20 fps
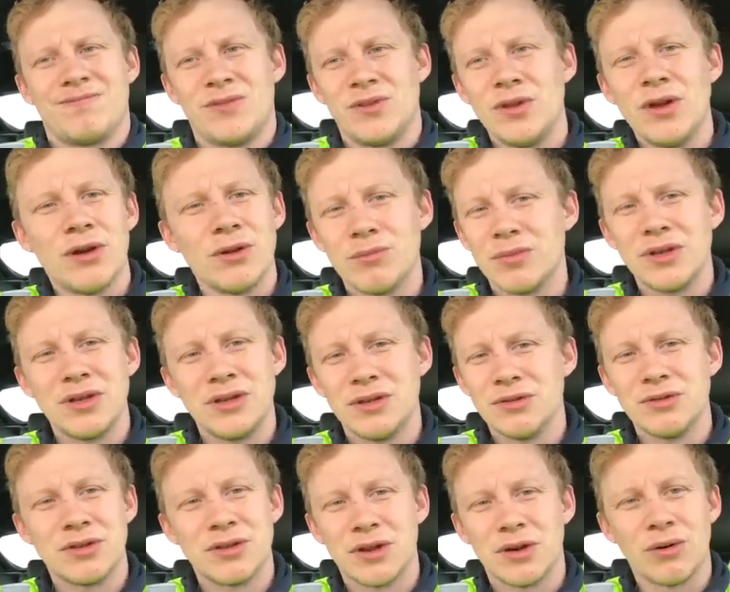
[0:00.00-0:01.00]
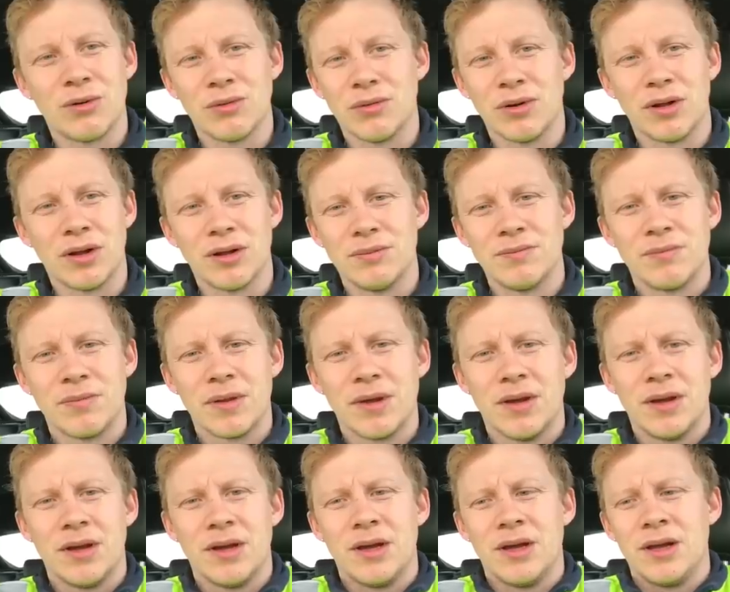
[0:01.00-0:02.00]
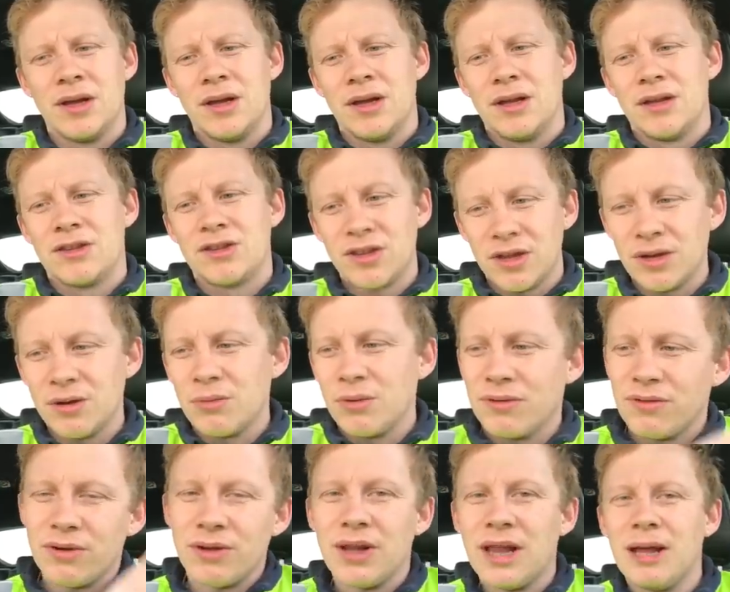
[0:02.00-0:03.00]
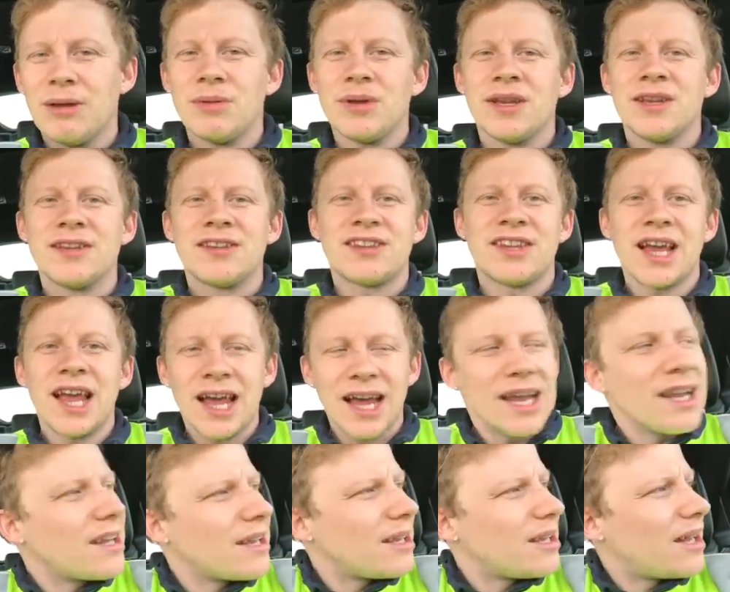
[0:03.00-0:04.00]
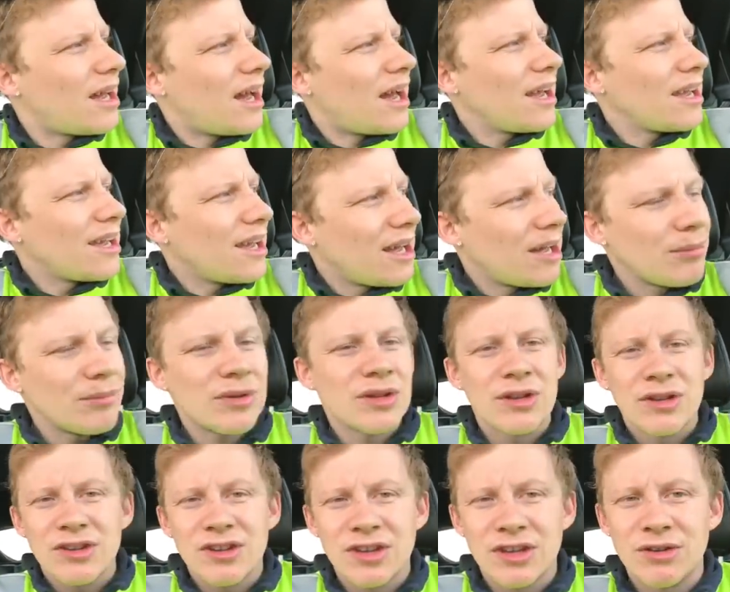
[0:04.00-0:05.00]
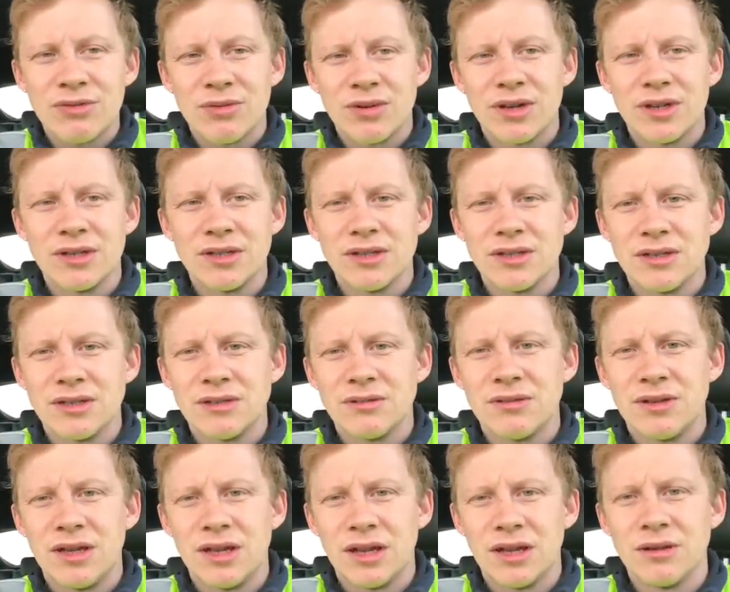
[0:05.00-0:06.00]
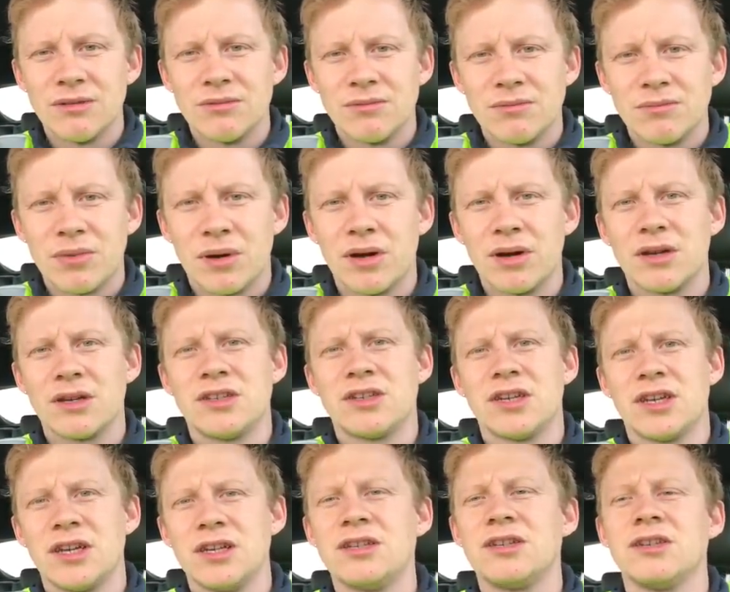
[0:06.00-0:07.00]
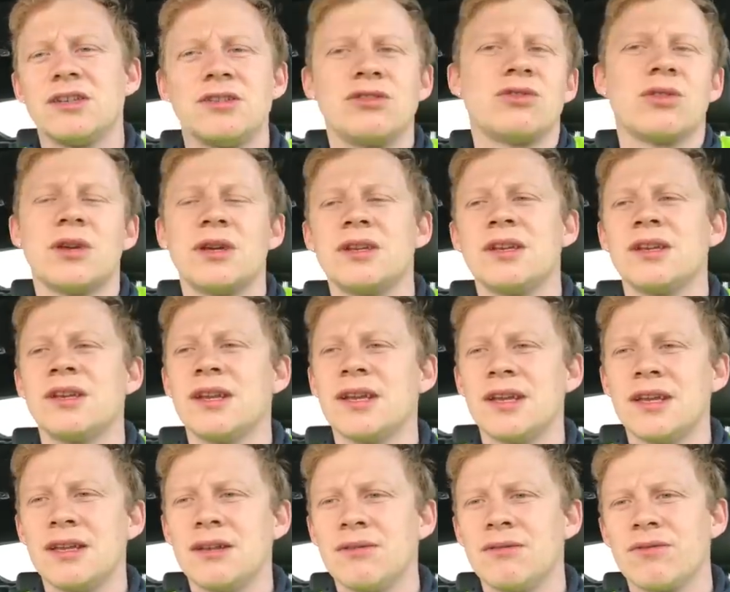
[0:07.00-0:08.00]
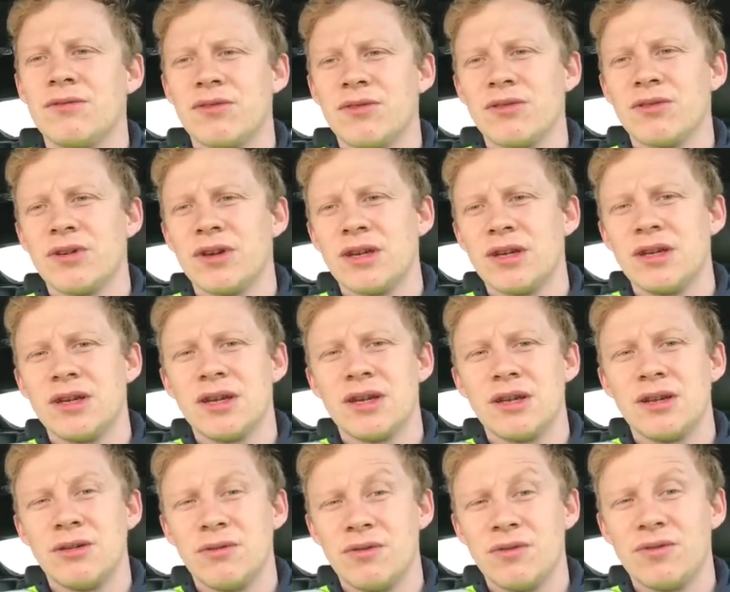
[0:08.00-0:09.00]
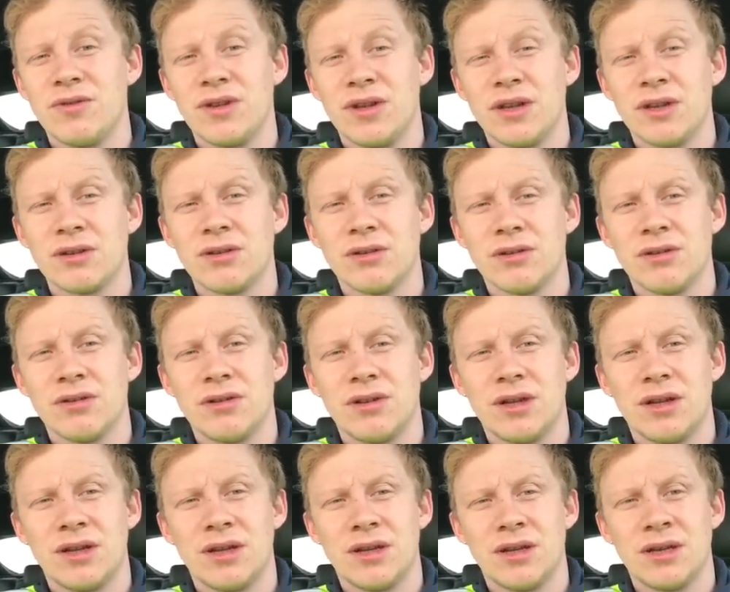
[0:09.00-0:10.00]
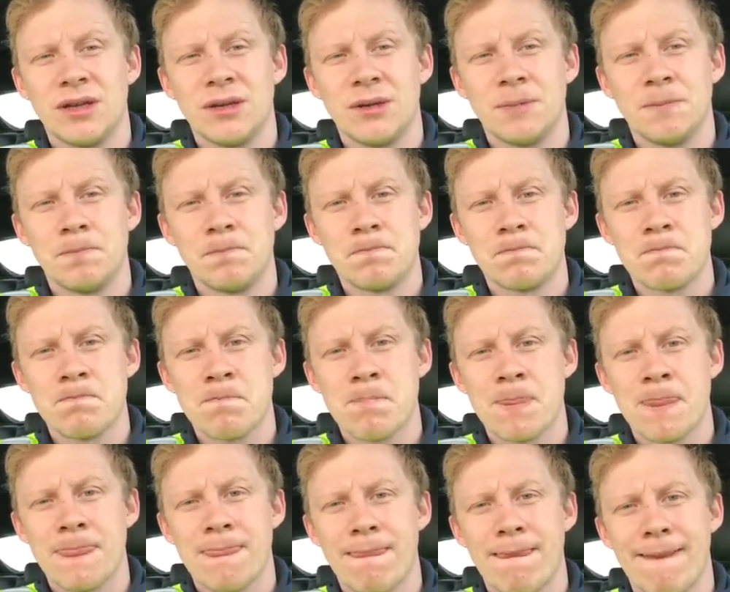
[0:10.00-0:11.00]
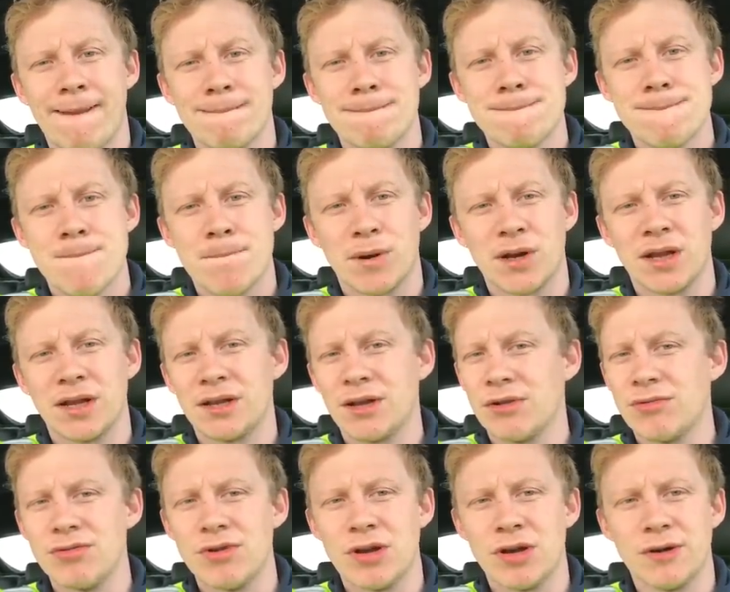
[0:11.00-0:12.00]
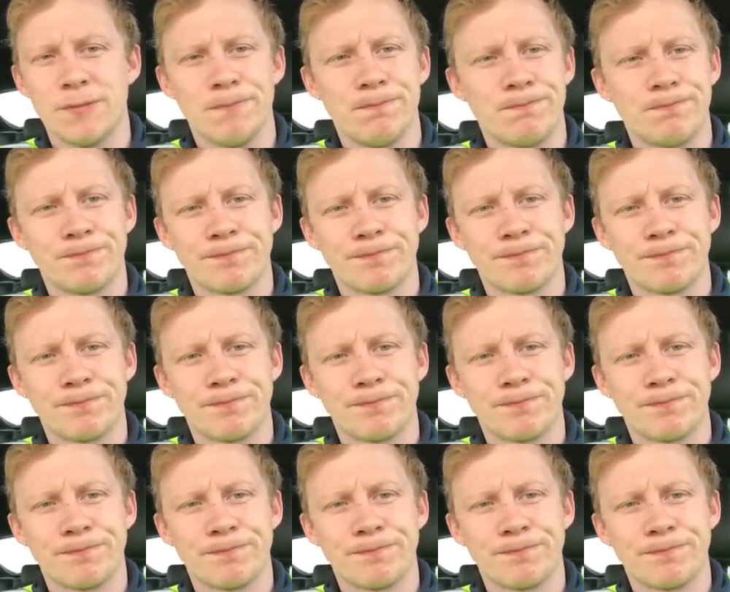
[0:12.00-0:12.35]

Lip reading: not been used a whole lot. So with all that being said, I am considering, part exchanging, trading it in for another vehicle. But I don't know.